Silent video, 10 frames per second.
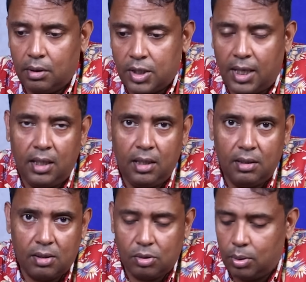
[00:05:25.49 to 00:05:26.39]

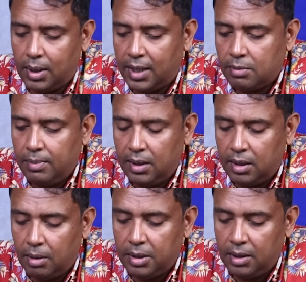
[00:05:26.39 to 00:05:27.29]
Chinese soda ash being
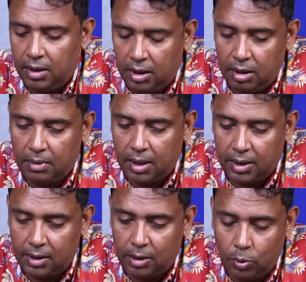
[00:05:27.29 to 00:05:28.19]
dumped in the Indian
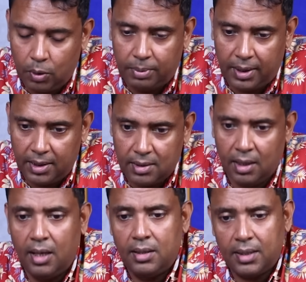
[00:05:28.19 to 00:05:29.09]
market at a lower price,
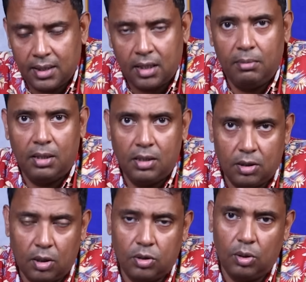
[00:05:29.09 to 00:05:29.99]
Tata Chemicals
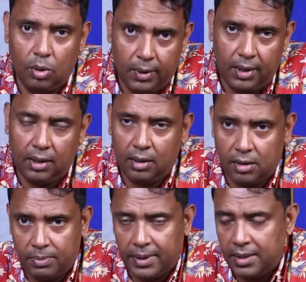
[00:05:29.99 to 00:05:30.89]
is also lowering
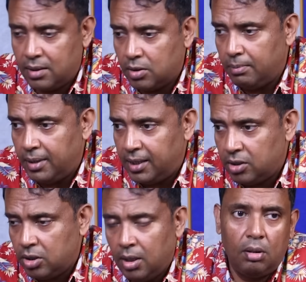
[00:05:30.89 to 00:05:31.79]
its prices to
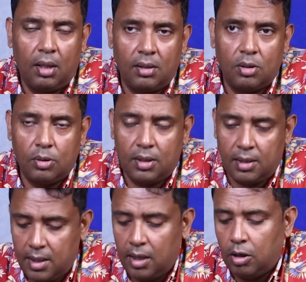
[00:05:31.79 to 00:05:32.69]
match and to
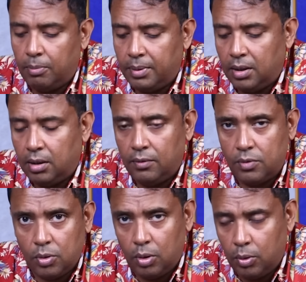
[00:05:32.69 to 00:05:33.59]
stay competitive.
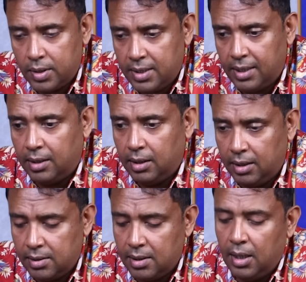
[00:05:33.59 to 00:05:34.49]
So it lowers their
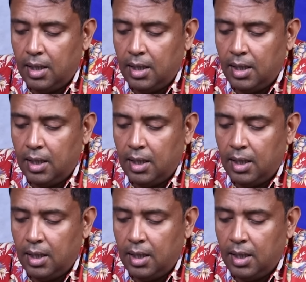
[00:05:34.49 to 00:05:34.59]
earnings.